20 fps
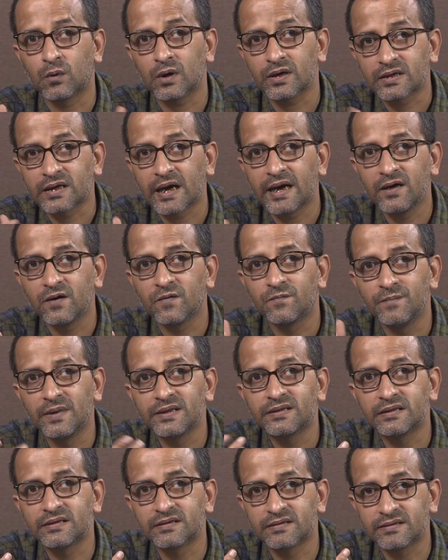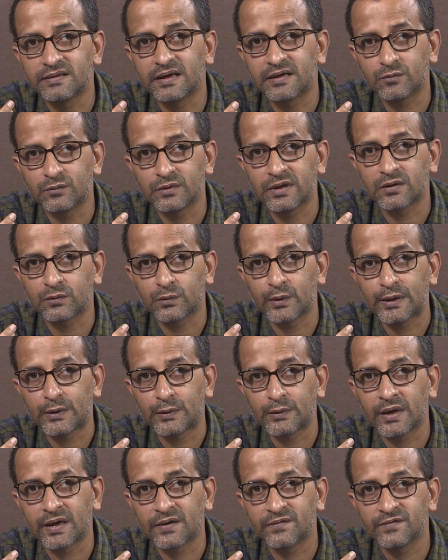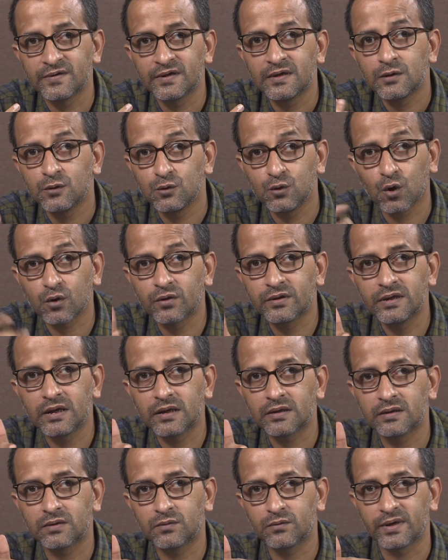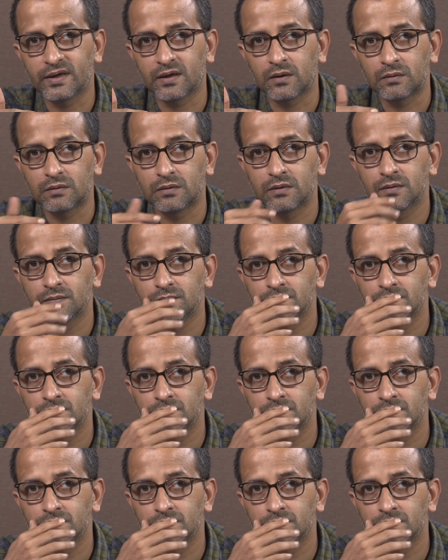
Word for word: what kind of methods that we are going to have, not the other way around.